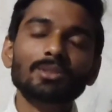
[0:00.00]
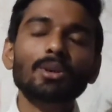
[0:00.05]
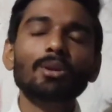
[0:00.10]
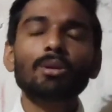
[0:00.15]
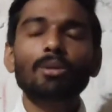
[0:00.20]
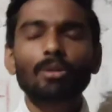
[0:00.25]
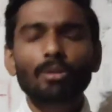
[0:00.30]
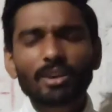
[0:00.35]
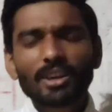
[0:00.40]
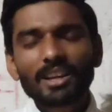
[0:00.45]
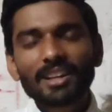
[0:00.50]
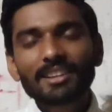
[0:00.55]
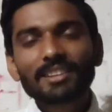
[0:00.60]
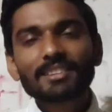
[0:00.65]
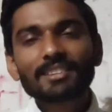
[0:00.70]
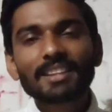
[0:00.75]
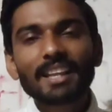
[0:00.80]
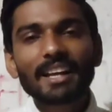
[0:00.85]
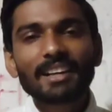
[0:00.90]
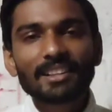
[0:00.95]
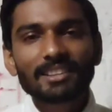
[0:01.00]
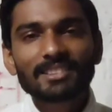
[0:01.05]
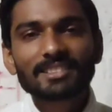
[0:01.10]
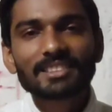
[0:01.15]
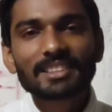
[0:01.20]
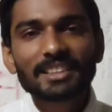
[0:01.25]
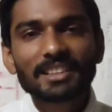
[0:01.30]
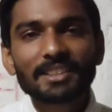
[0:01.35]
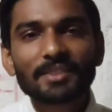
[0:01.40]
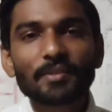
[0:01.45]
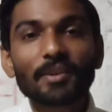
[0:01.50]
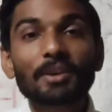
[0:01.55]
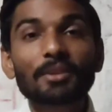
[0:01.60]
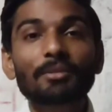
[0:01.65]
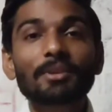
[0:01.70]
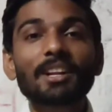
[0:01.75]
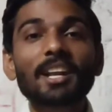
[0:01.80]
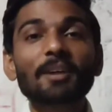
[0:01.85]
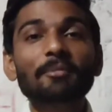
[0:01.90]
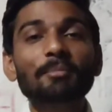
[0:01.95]
So, okay, let us see what
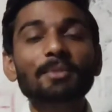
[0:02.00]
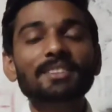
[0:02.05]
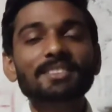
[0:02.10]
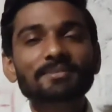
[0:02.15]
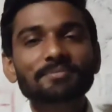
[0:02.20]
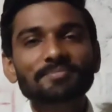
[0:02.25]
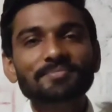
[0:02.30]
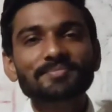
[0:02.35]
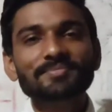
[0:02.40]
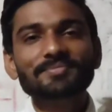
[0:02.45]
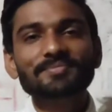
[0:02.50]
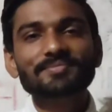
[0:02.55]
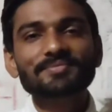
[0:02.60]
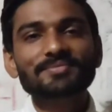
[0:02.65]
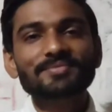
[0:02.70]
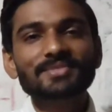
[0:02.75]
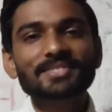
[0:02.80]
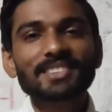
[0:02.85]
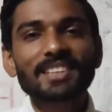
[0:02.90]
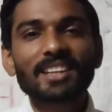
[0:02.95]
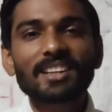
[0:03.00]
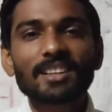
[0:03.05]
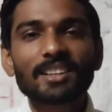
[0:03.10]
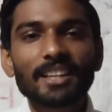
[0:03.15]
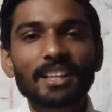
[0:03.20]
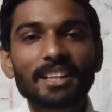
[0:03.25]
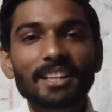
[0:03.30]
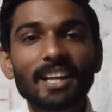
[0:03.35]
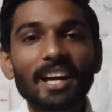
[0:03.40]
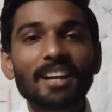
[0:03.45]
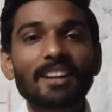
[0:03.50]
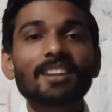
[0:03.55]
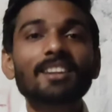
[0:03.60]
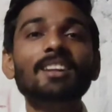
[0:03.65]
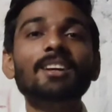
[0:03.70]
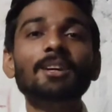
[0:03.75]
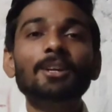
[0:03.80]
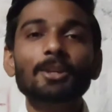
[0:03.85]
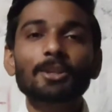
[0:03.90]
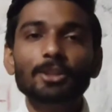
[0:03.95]
will happen. Till then,
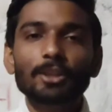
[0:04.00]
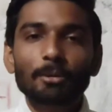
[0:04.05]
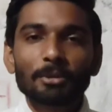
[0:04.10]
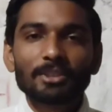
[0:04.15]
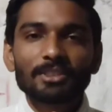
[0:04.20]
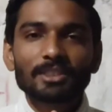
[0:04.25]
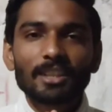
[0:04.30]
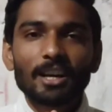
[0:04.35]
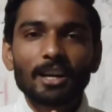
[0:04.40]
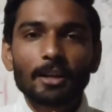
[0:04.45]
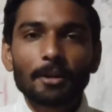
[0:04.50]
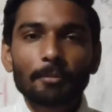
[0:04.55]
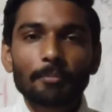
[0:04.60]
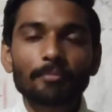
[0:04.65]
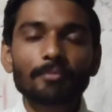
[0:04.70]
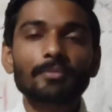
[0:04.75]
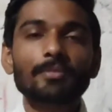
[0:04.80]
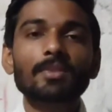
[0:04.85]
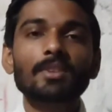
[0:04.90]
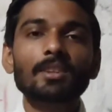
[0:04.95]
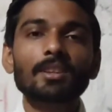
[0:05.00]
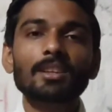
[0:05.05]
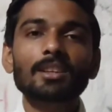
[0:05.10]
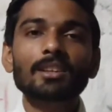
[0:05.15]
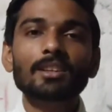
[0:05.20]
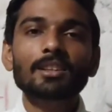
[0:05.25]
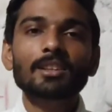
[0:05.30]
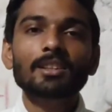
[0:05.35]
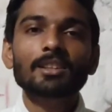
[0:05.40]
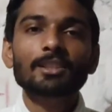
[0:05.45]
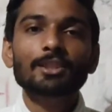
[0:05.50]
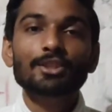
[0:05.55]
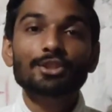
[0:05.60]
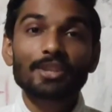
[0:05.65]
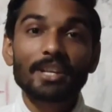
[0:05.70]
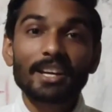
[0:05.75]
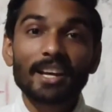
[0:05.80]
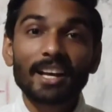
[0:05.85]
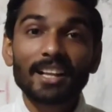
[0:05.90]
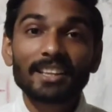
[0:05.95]
Namaskaram.
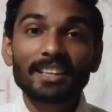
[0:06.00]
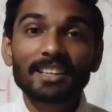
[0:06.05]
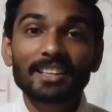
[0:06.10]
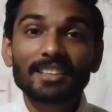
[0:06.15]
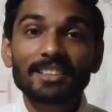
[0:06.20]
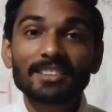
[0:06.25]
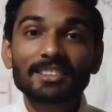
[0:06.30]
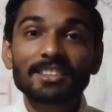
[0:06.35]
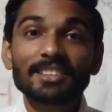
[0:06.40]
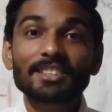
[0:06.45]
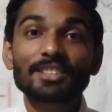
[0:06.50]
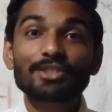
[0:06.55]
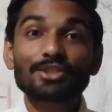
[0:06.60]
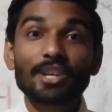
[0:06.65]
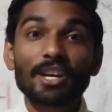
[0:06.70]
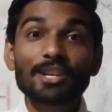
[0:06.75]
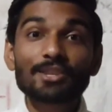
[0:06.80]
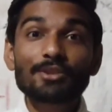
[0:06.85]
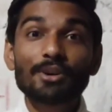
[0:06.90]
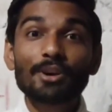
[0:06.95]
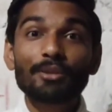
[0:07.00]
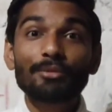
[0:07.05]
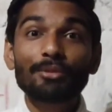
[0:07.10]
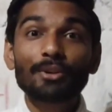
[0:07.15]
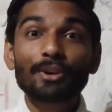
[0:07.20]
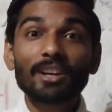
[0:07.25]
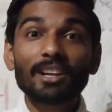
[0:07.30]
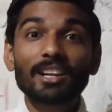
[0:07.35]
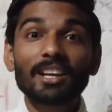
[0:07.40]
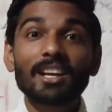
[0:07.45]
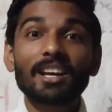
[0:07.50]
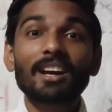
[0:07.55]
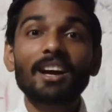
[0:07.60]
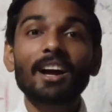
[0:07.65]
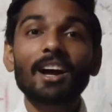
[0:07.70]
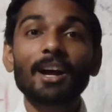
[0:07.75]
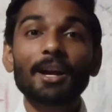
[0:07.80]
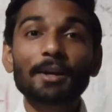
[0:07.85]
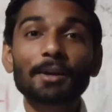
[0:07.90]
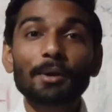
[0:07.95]
Stay healthy, stay joyful,
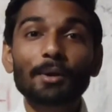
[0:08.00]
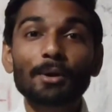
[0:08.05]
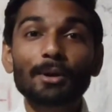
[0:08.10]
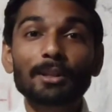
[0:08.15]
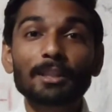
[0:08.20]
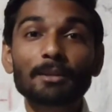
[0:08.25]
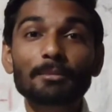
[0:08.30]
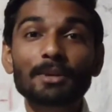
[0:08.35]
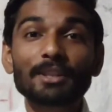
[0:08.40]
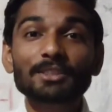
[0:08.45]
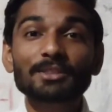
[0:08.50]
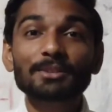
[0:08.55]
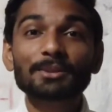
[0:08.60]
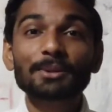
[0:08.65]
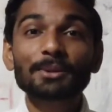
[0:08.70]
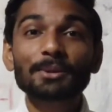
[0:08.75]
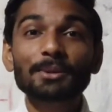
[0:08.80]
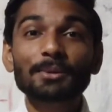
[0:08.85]
and all the best to